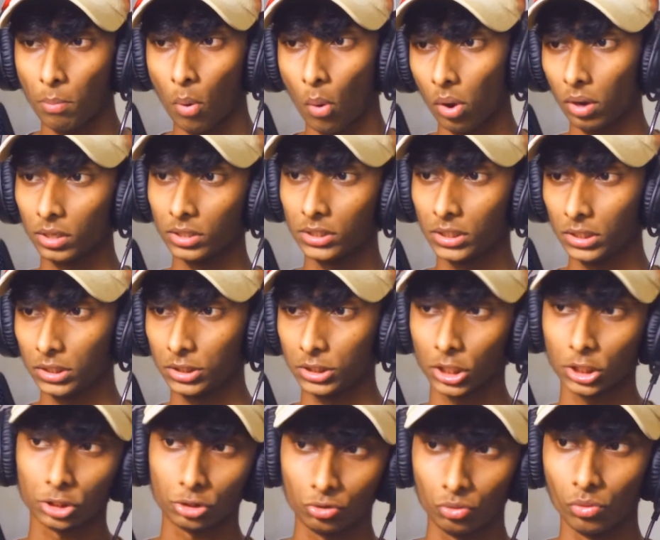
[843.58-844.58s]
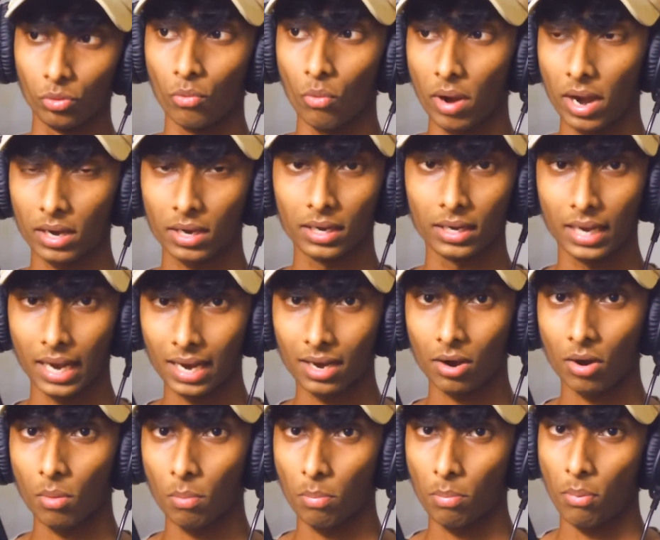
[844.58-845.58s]
apology just to get
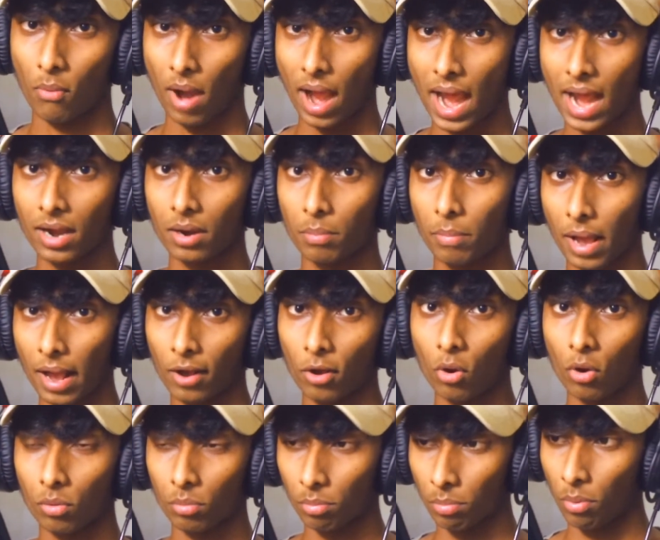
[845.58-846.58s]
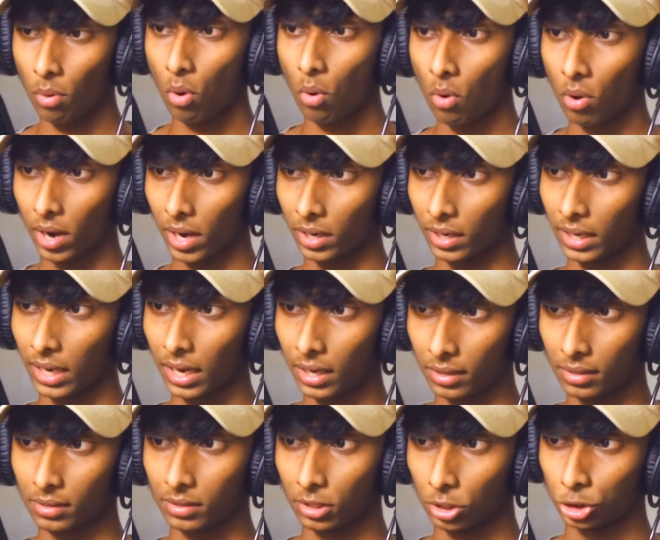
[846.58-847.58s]
her brand back on board and
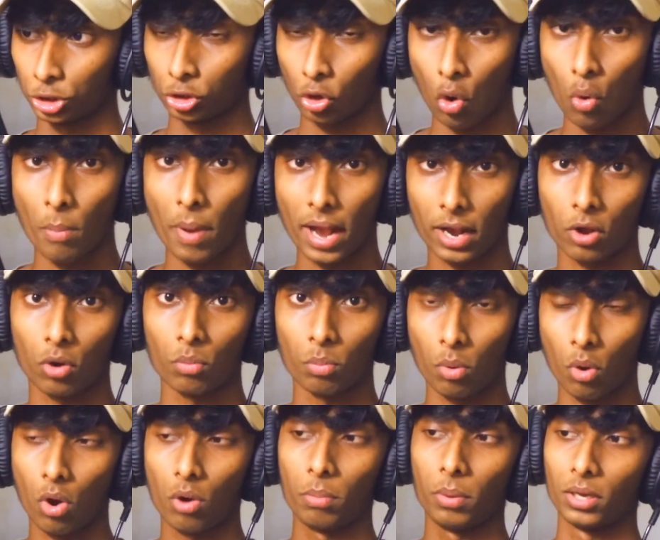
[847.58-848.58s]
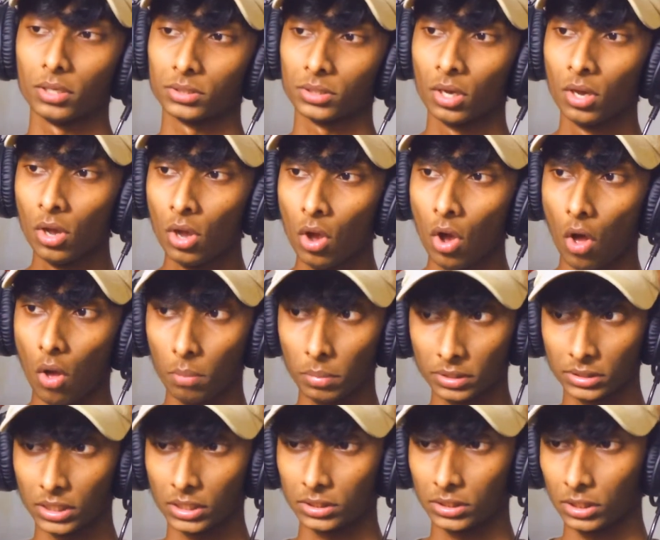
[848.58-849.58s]
get the show back on board, because
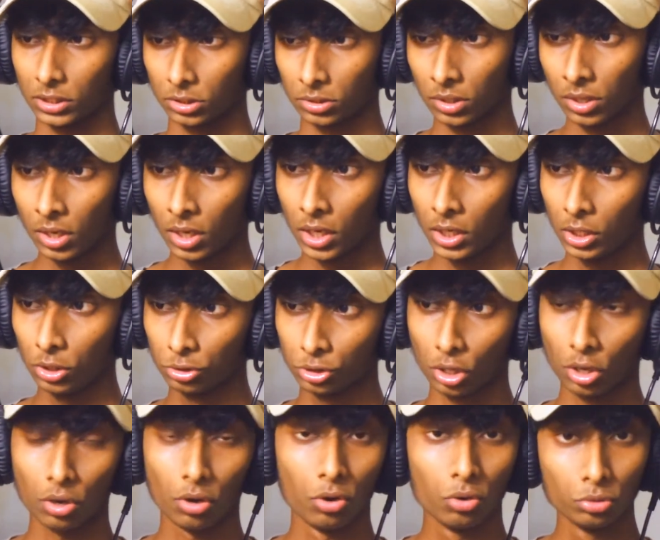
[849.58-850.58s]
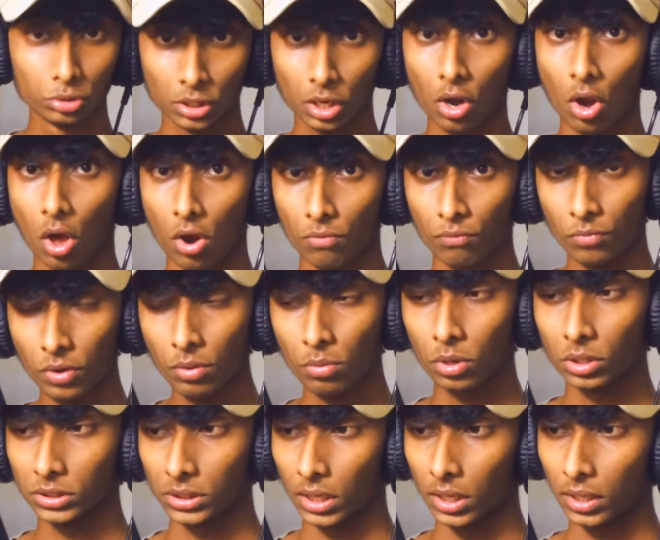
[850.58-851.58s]
obviously she's losing a lot of
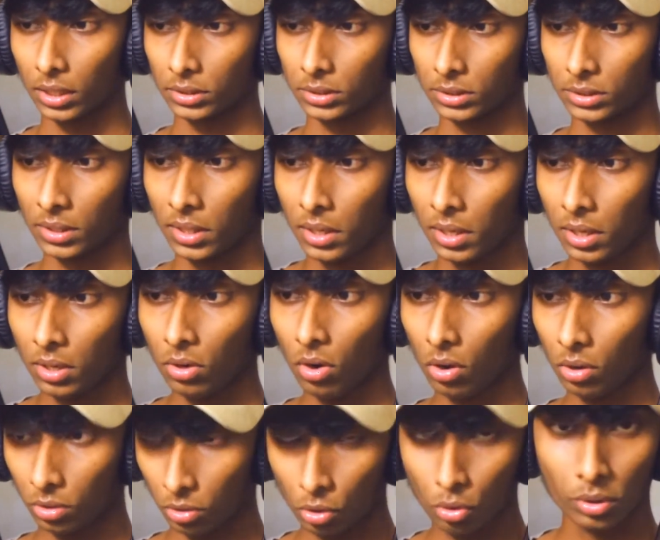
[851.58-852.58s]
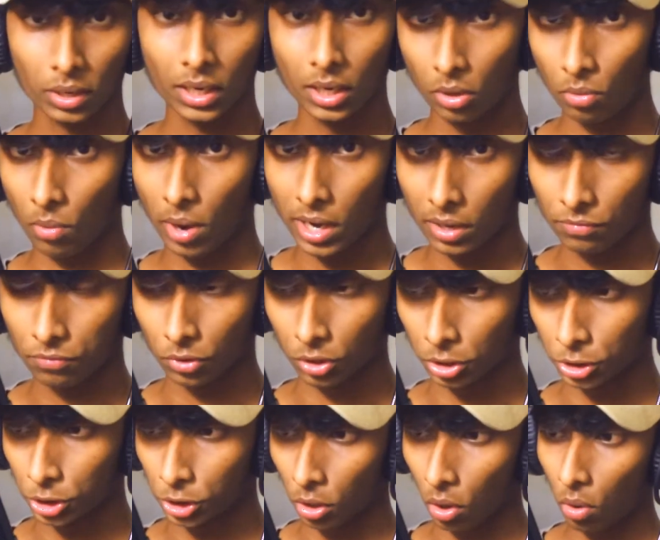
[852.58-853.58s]
viewers and it's not looking great for
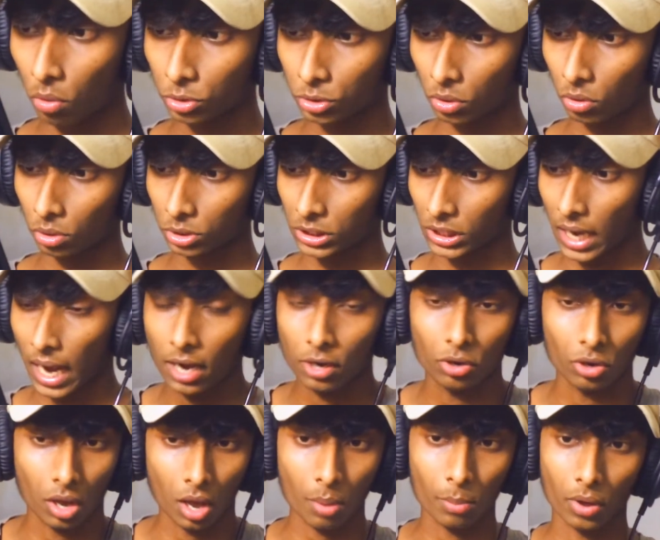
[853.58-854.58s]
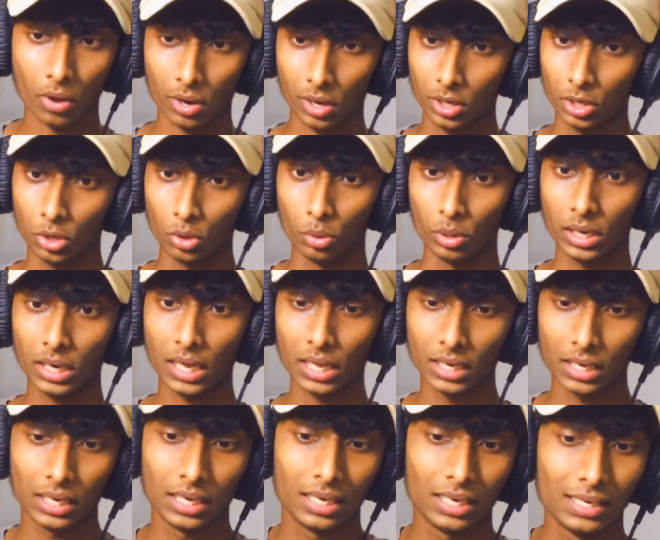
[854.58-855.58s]
the show, so she had to come out and do it,
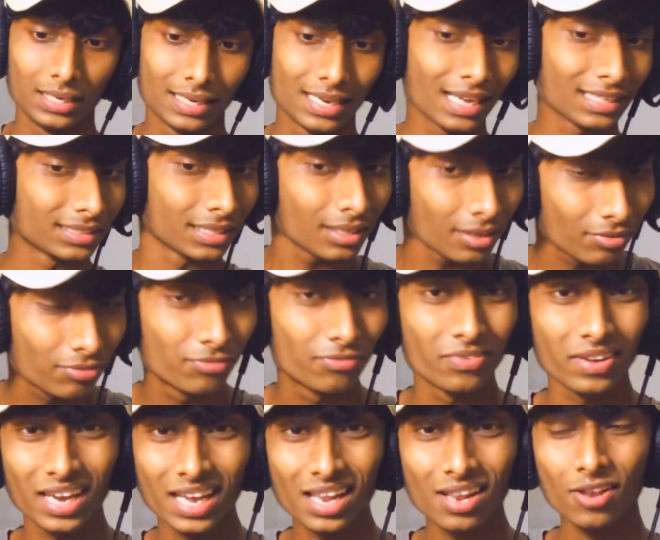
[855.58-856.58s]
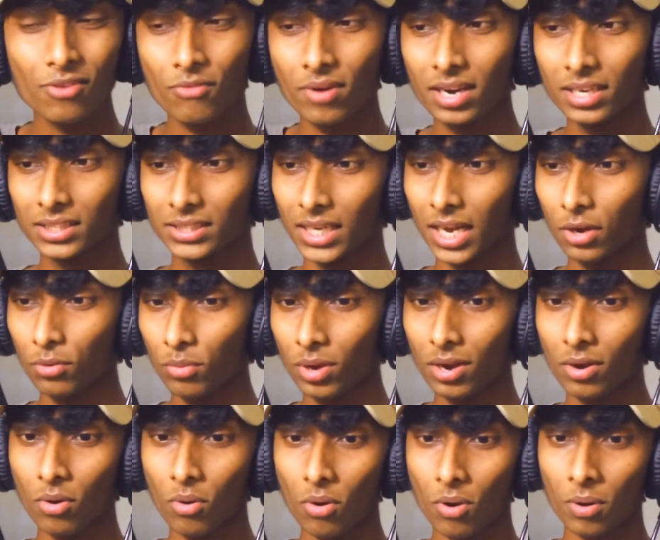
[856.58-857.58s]
and it doesn't feel very
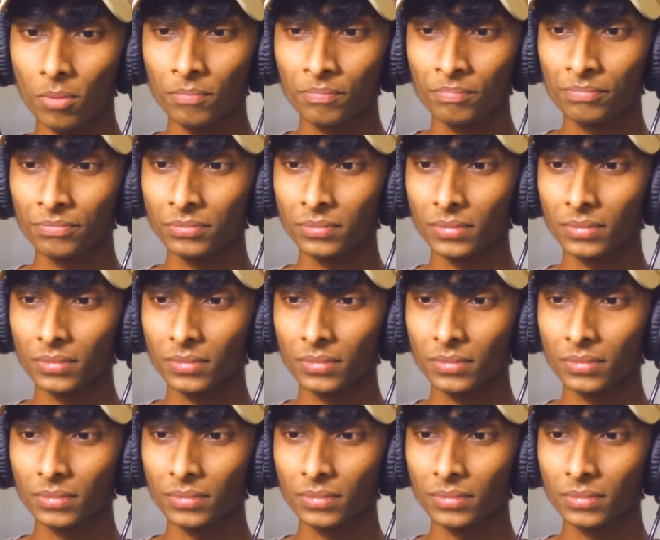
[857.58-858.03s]
genuine or,